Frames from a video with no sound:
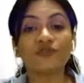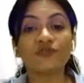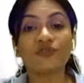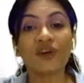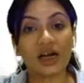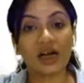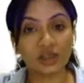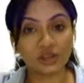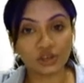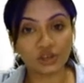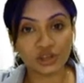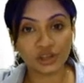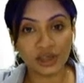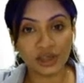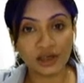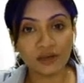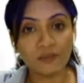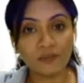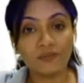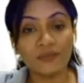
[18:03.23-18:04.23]
function
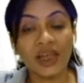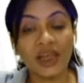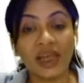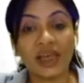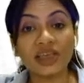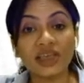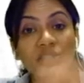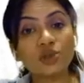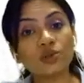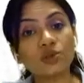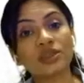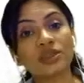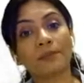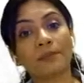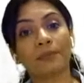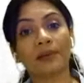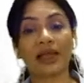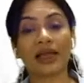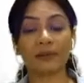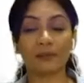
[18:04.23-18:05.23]
is to
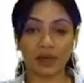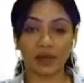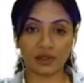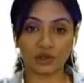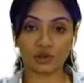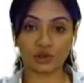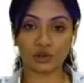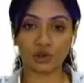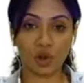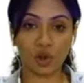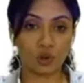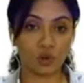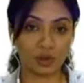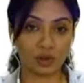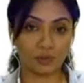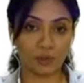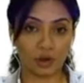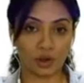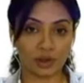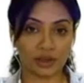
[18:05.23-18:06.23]
supply blood to the whole
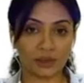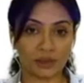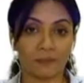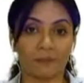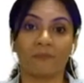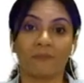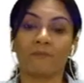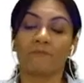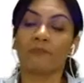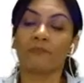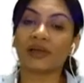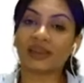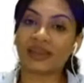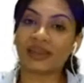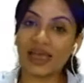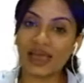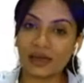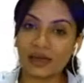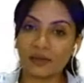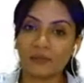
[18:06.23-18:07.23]
body. But
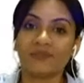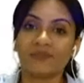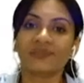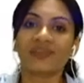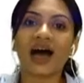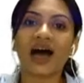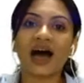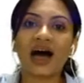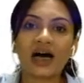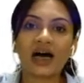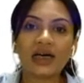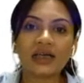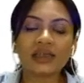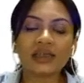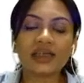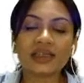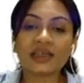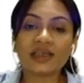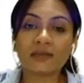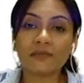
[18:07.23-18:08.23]
then the heart
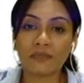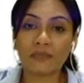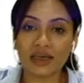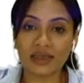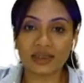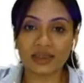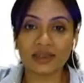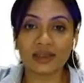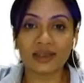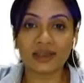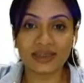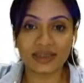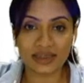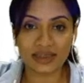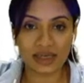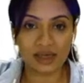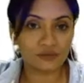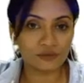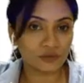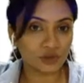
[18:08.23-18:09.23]
is a muscle
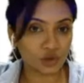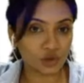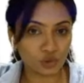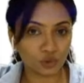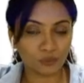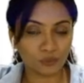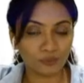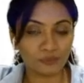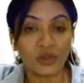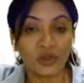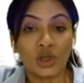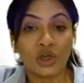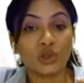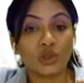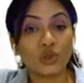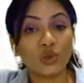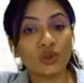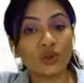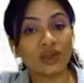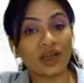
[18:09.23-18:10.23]
itself too.
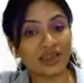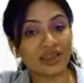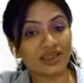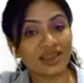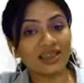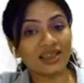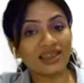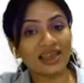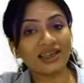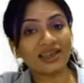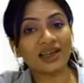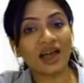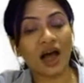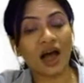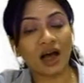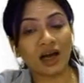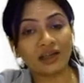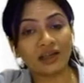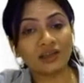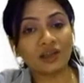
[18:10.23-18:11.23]
So doesn't that
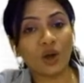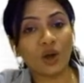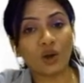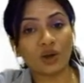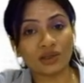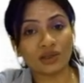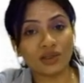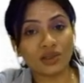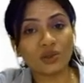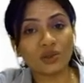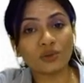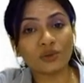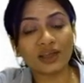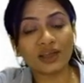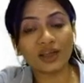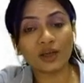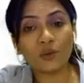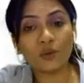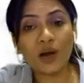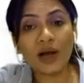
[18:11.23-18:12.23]
heart also
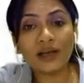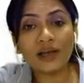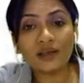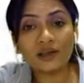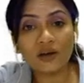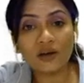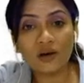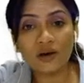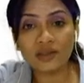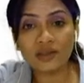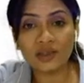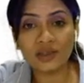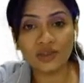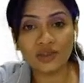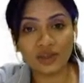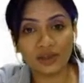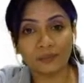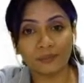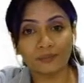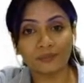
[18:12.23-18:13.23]
require oxygen?